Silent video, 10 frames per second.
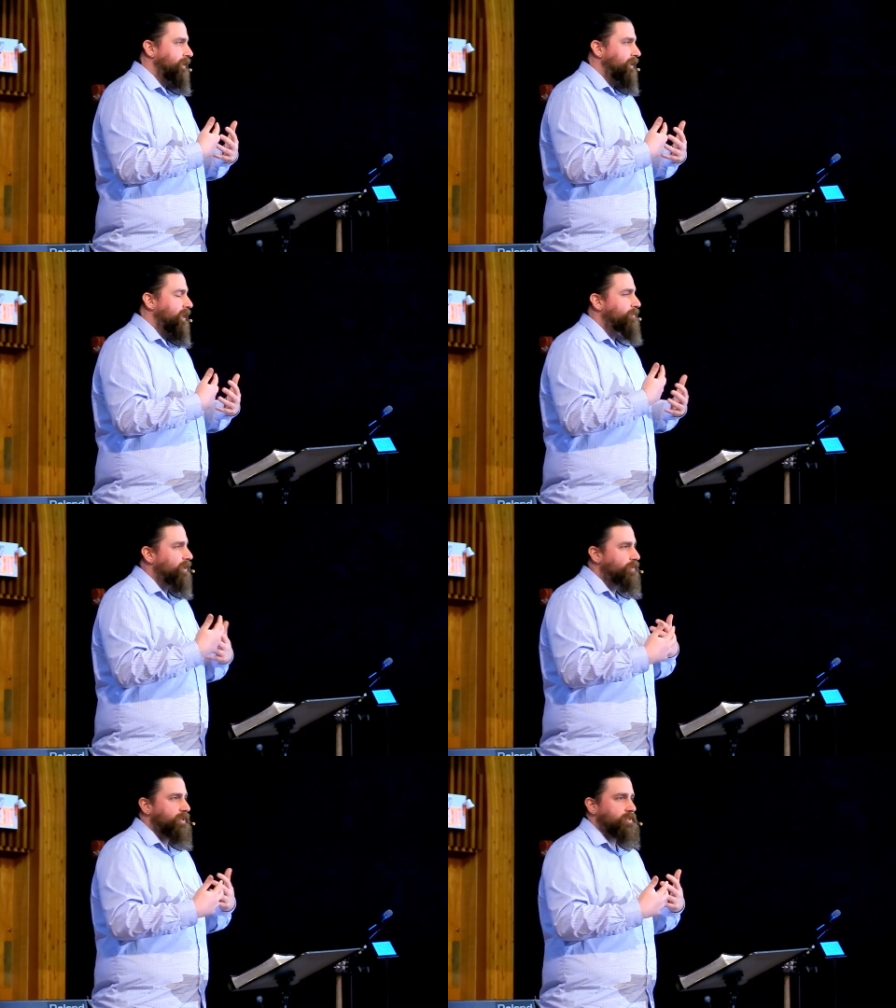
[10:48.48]
And one
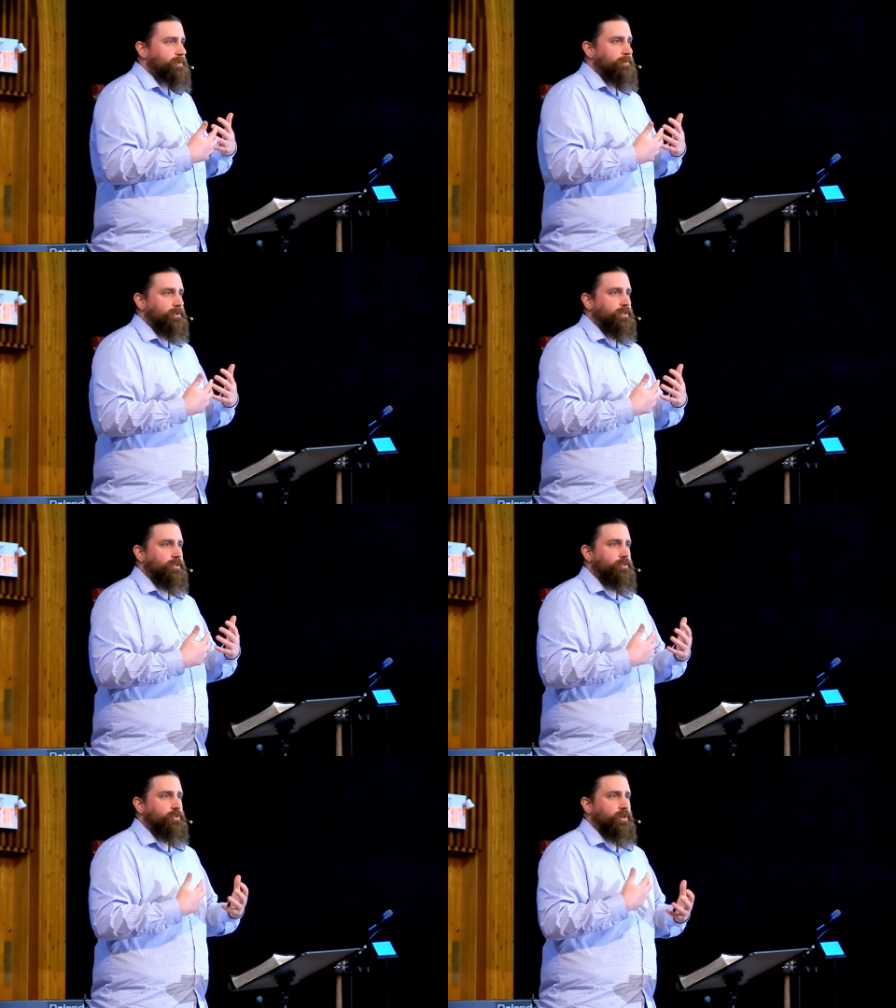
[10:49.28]
of the ways
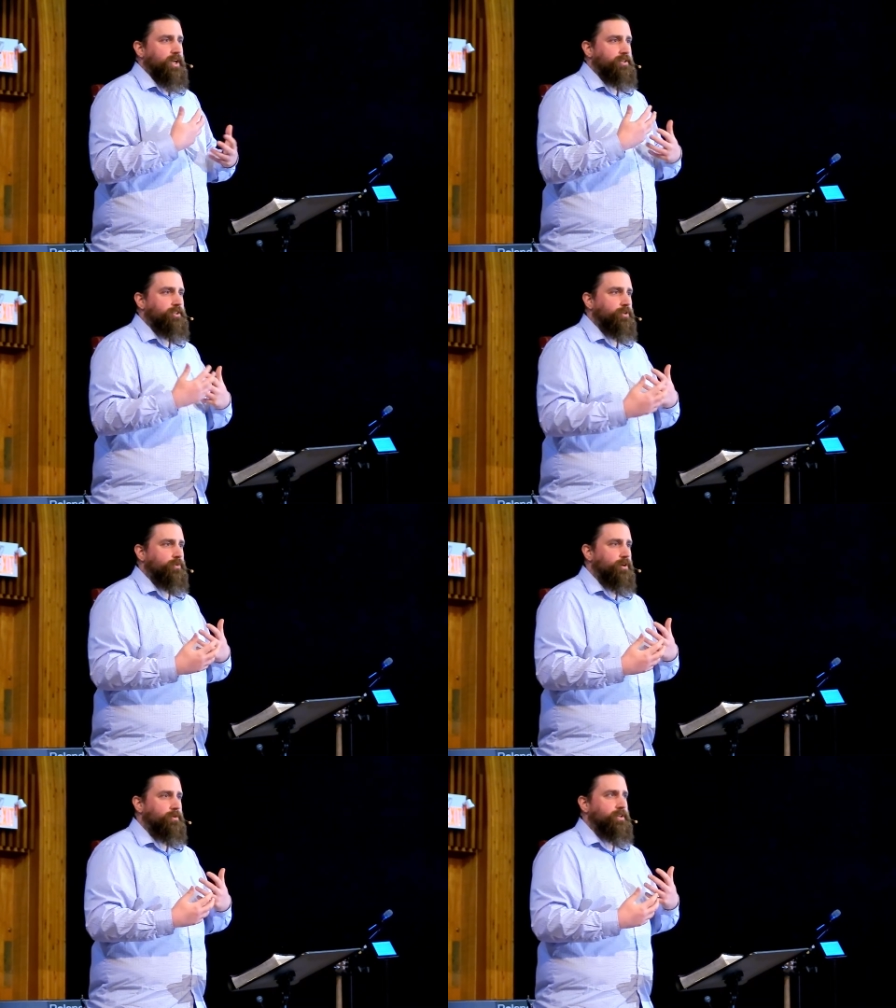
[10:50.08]
people tried to
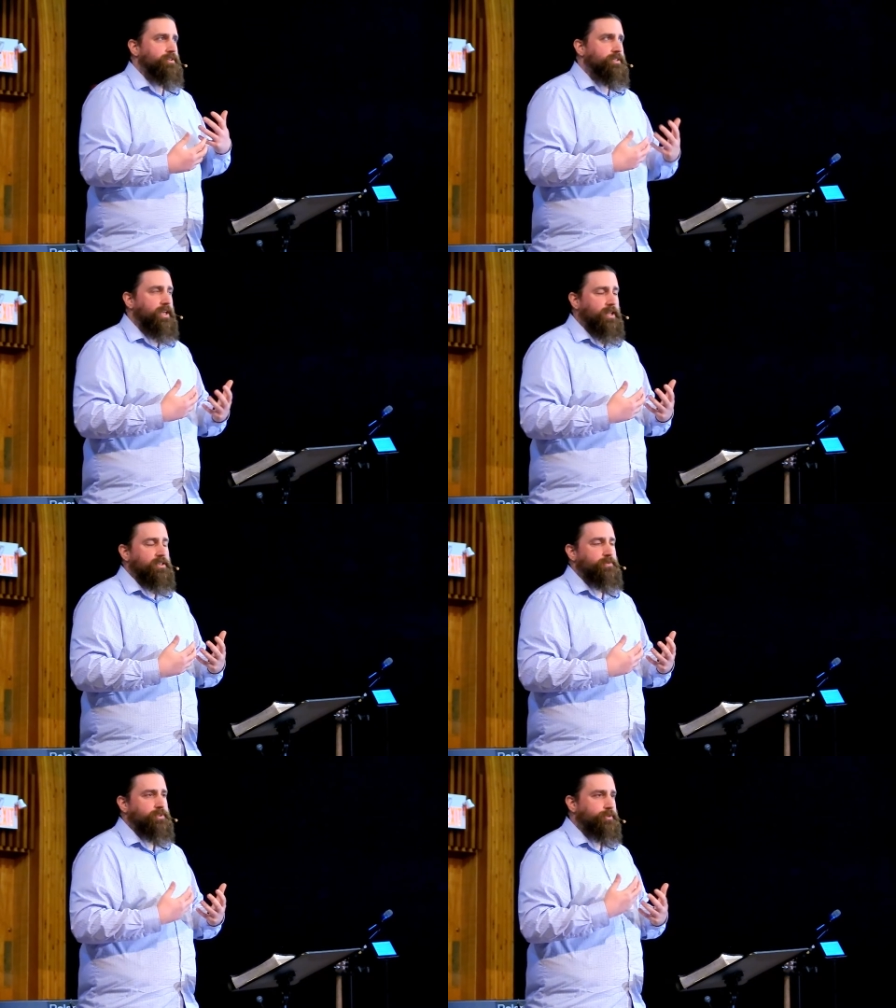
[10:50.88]
grow and understand
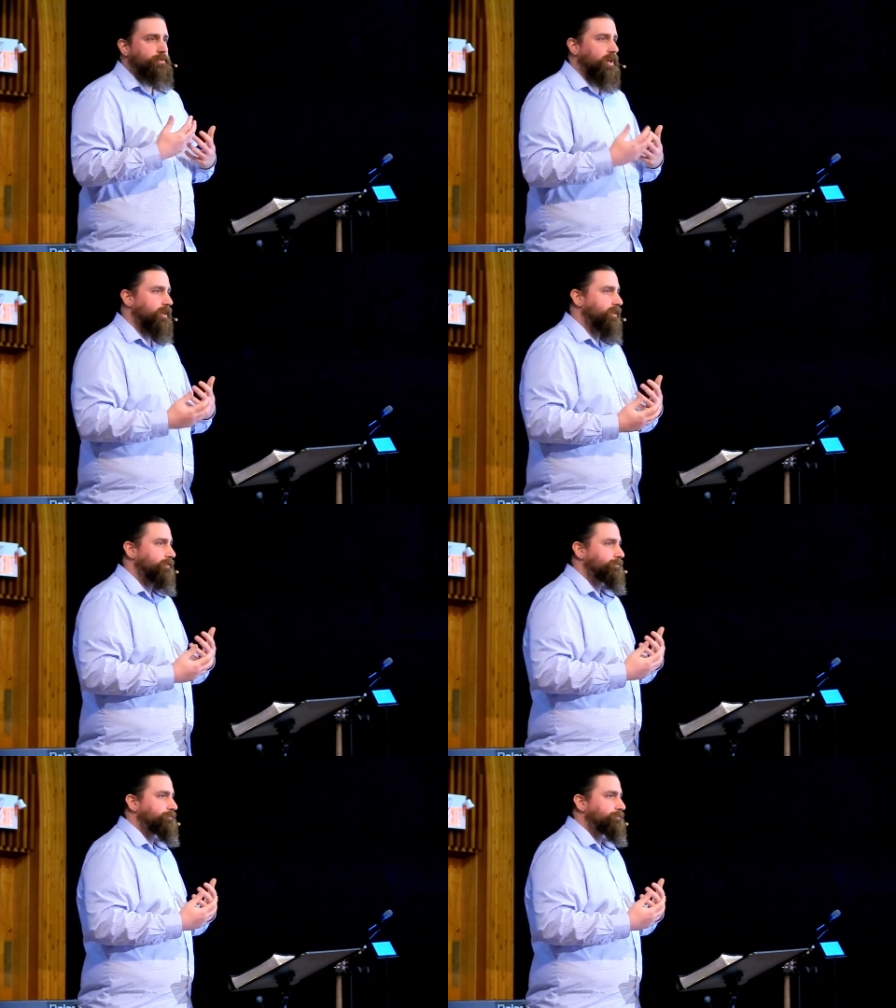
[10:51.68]
this was through art.